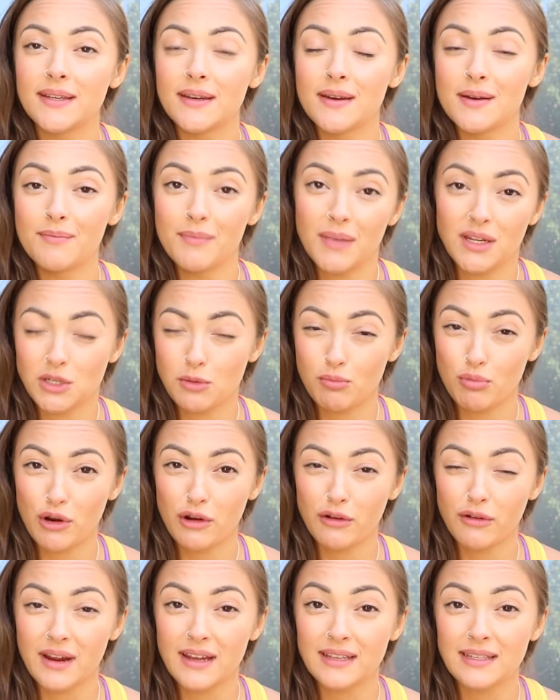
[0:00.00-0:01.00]
to measure
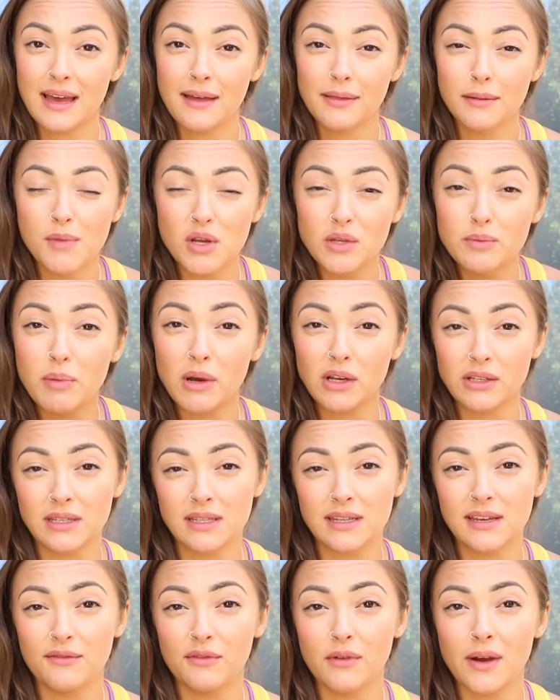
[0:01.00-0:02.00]
progress and the most
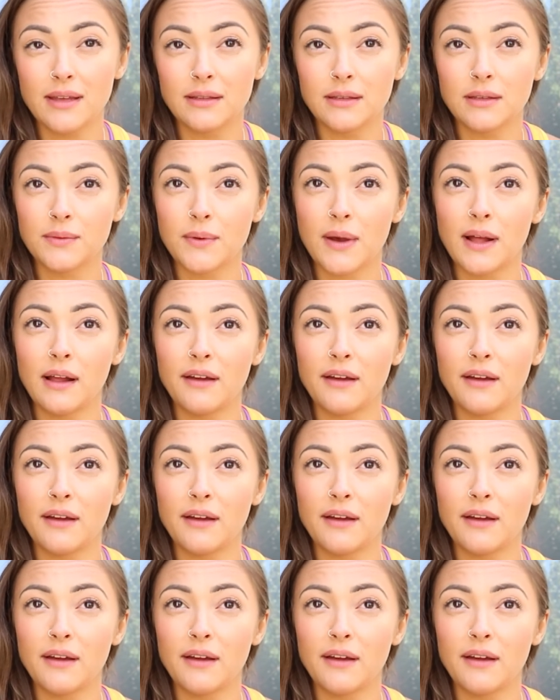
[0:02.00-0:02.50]
positive ways as well.